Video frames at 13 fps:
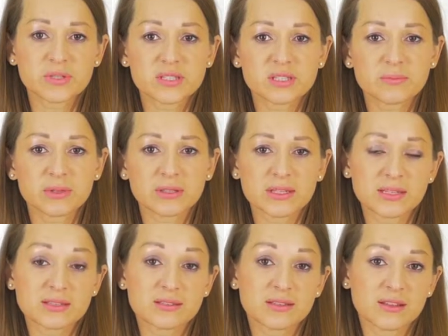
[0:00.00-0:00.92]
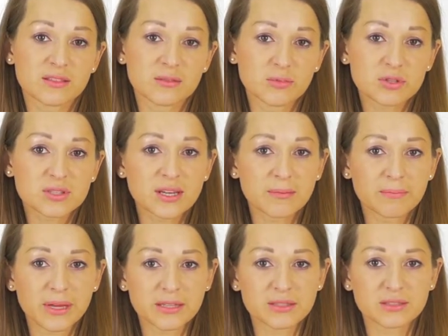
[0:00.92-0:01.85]
principle is that the most
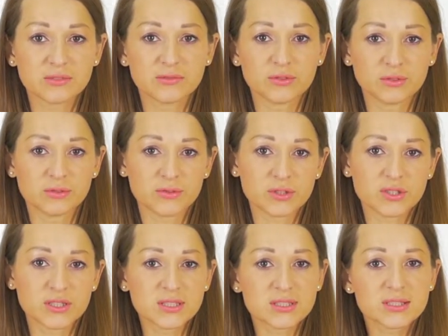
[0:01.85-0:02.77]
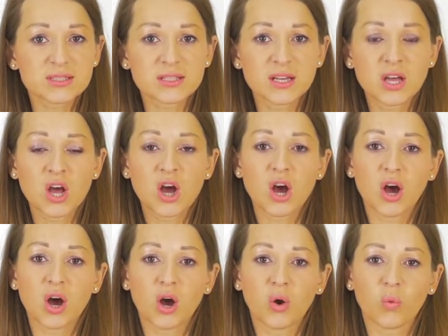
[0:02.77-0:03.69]
competitive universities,
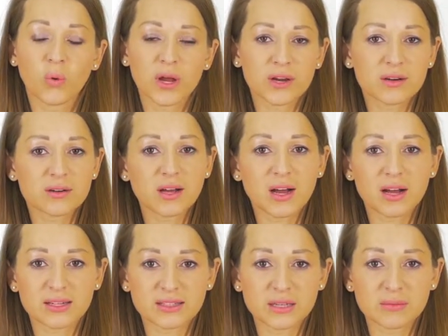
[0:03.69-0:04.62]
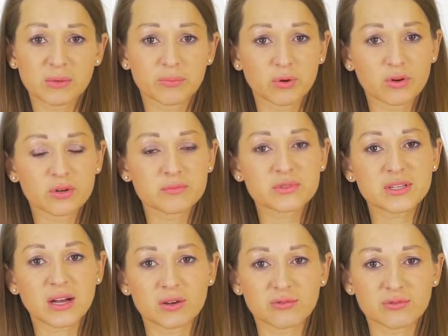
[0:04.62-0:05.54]
where academic
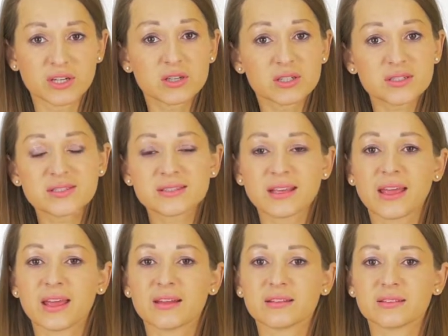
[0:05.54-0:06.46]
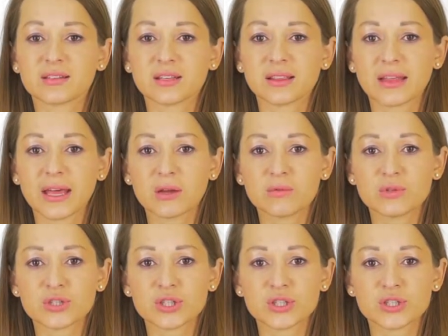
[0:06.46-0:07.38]
programs are rigorous and
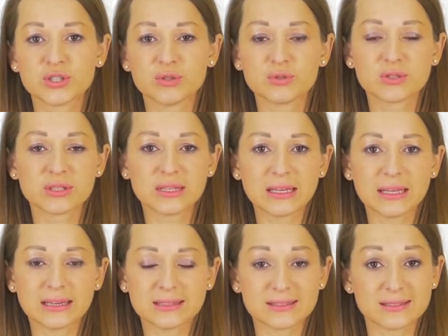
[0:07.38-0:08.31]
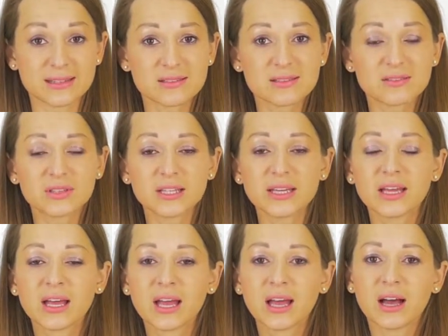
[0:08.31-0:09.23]
language is used
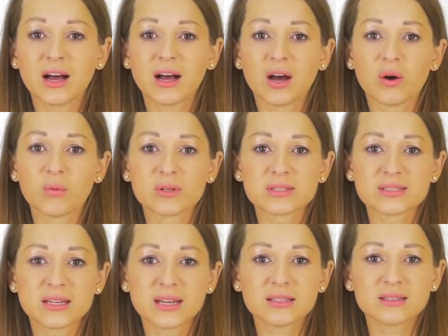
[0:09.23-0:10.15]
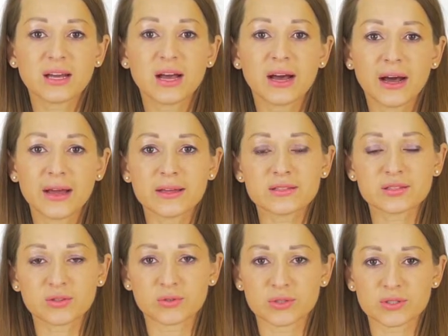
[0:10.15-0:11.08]
extensively, will set higher
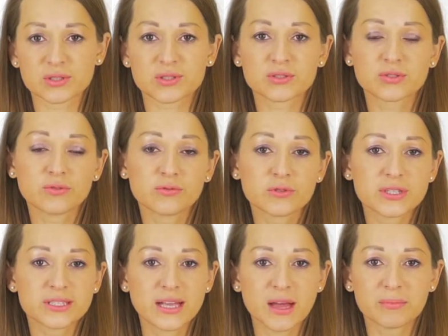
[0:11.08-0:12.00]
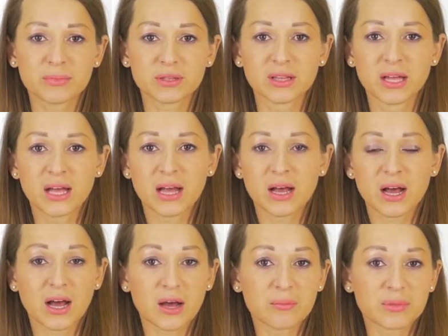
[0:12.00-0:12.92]
scores. So for example,
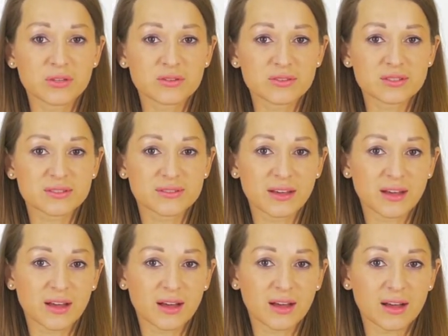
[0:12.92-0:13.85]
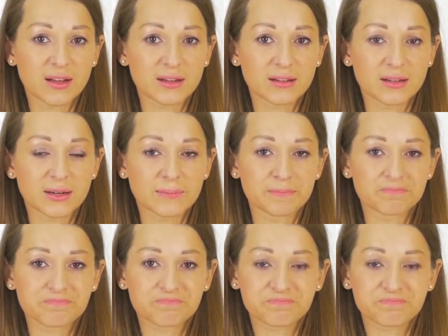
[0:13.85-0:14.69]
because the